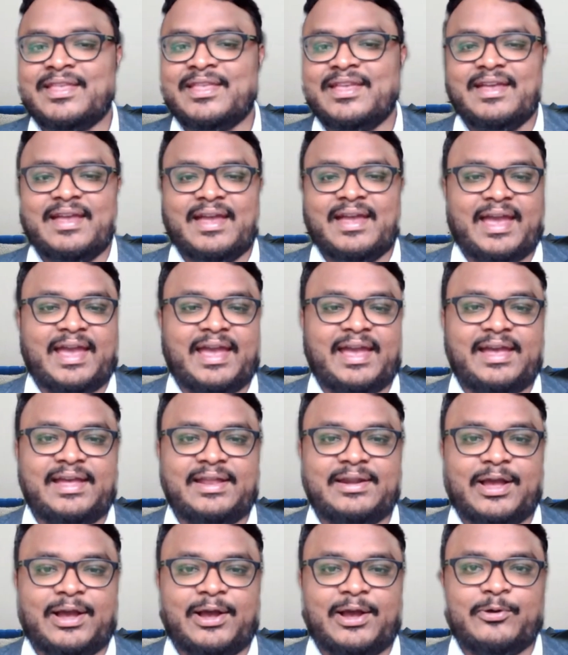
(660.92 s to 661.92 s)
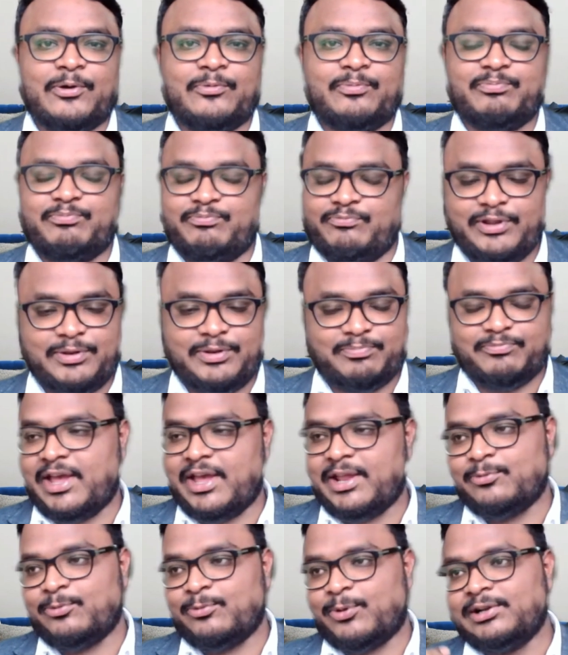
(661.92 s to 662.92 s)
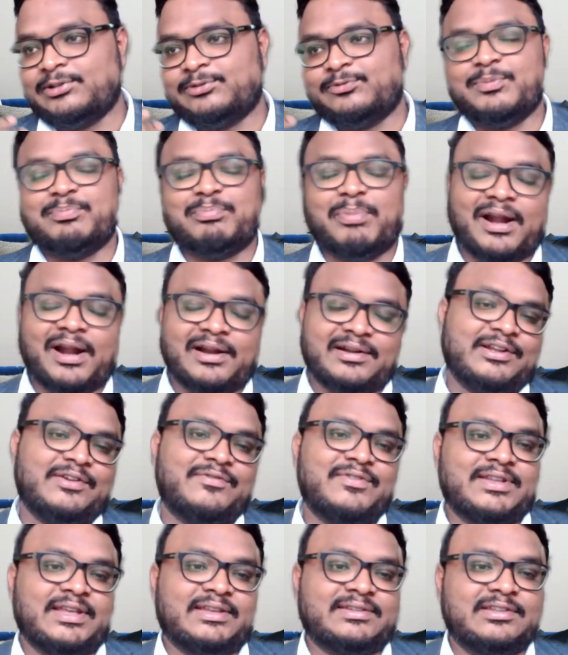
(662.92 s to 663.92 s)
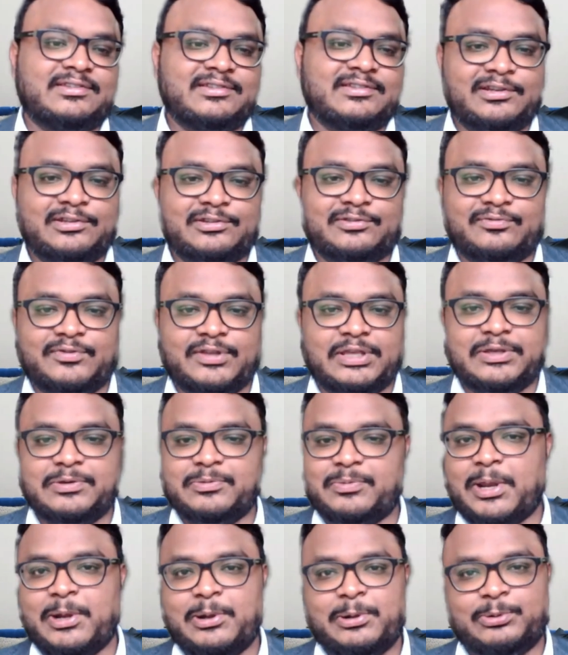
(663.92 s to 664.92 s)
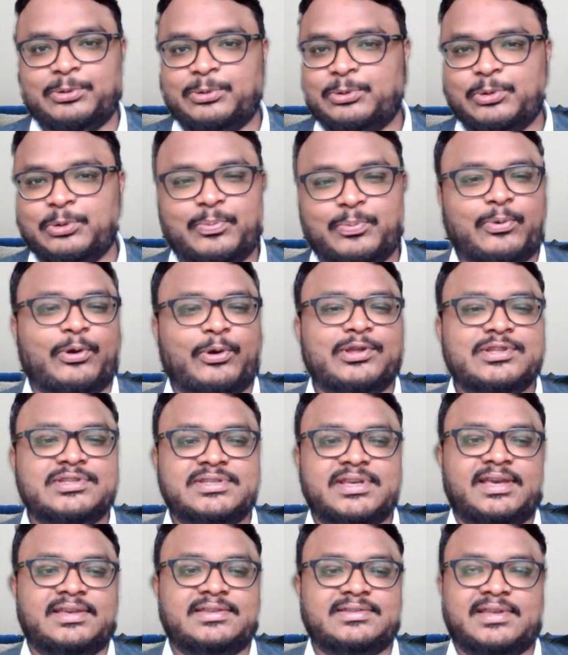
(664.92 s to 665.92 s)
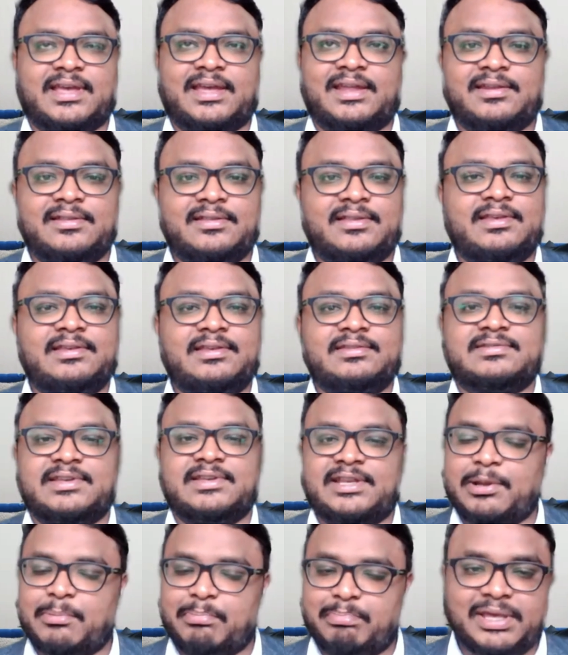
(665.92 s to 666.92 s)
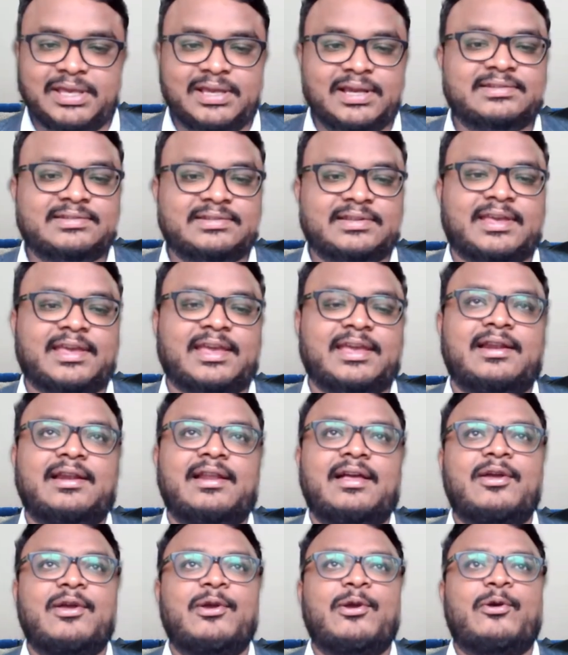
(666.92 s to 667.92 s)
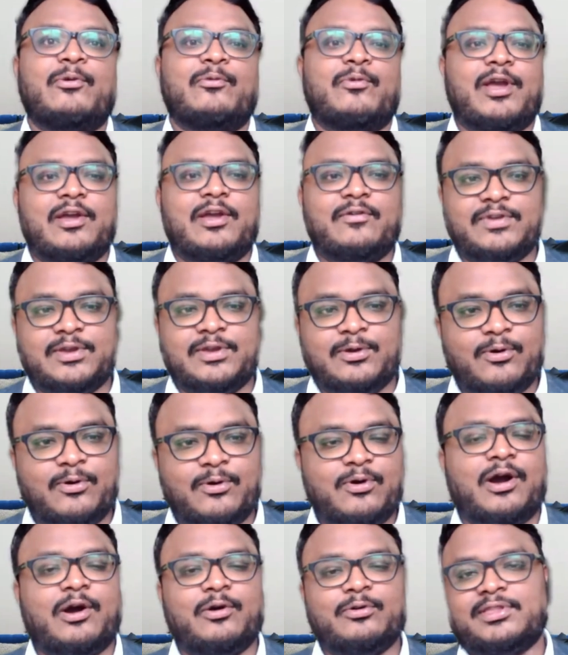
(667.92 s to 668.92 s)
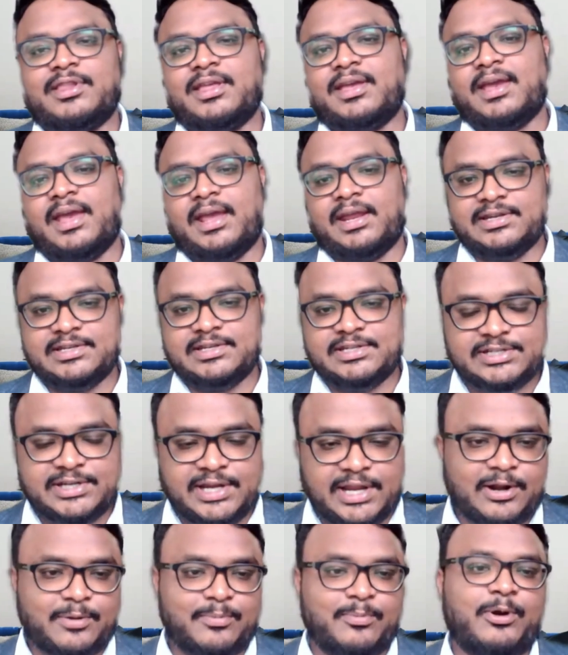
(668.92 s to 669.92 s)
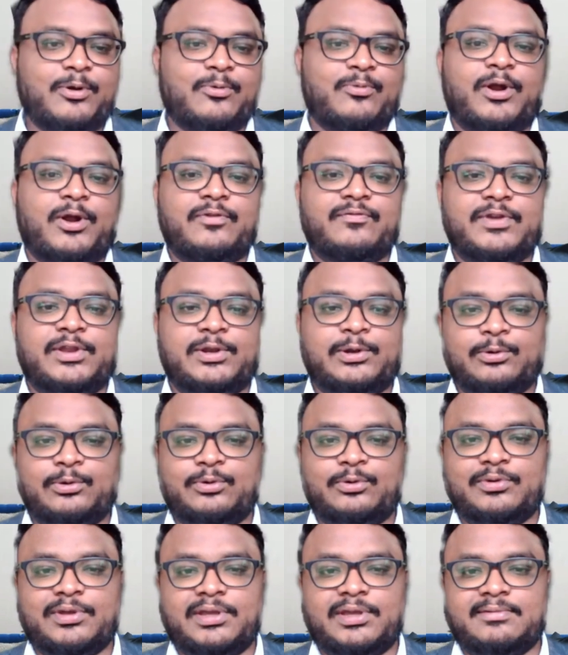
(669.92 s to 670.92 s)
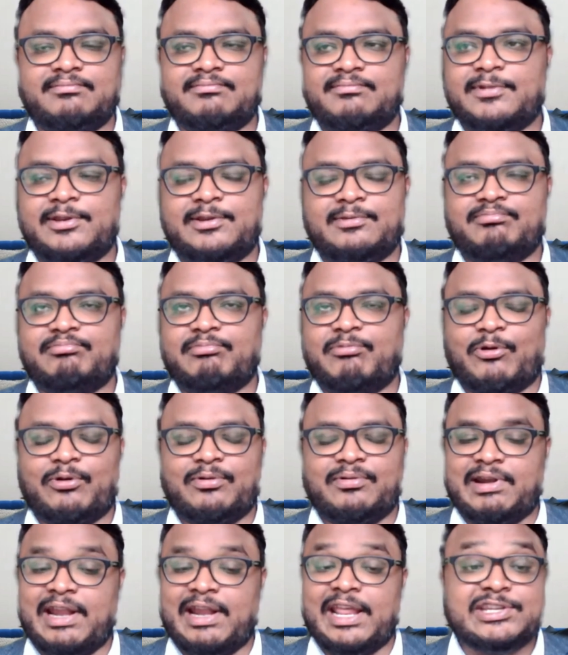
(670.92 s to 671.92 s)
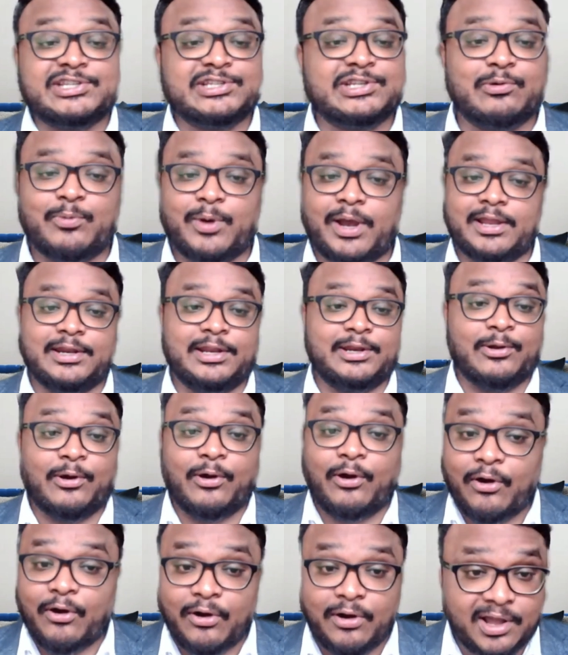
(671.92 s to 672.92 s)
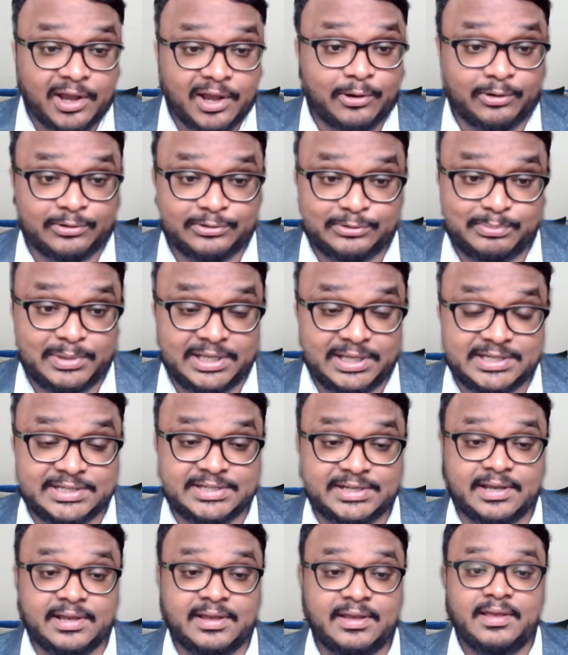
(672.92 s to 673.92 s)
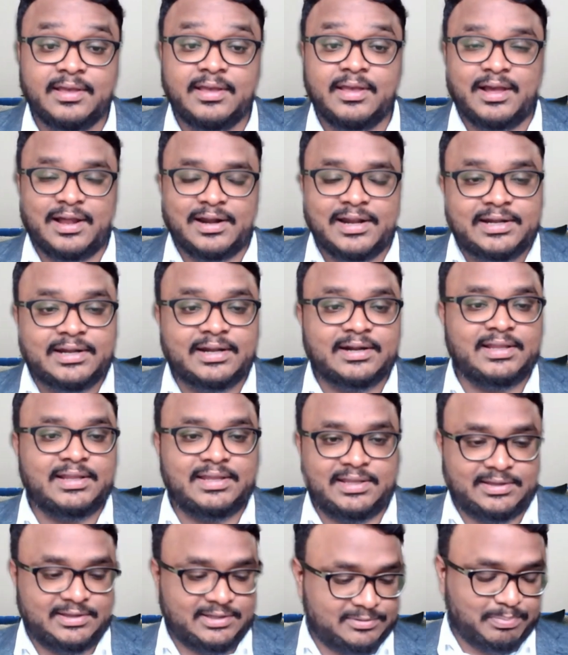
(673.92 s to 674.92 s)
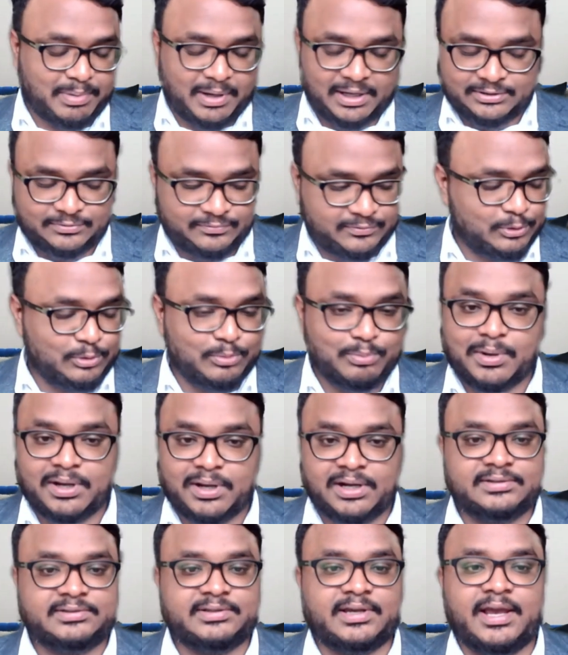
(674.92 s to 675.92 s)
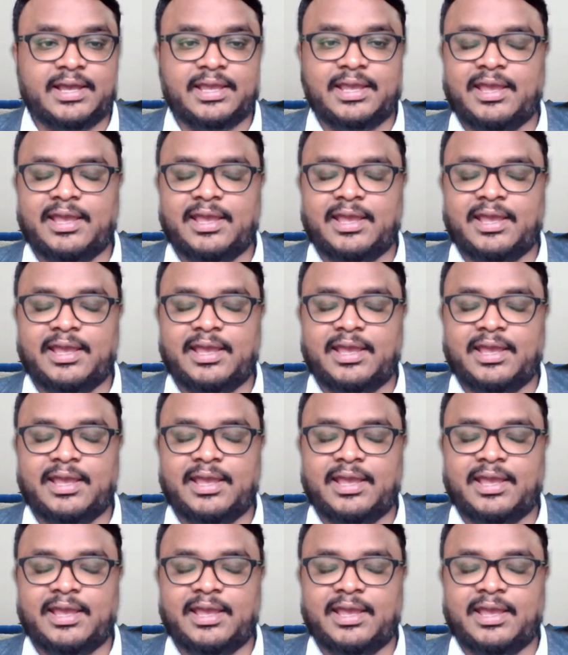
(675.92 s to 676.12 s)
And uh, with when once we partner with Ascendance, we went to do projects and things in a bigger scale where we go out there and share about what we do in, in nationwide in all across Malaysia. Literally in the past few months, I have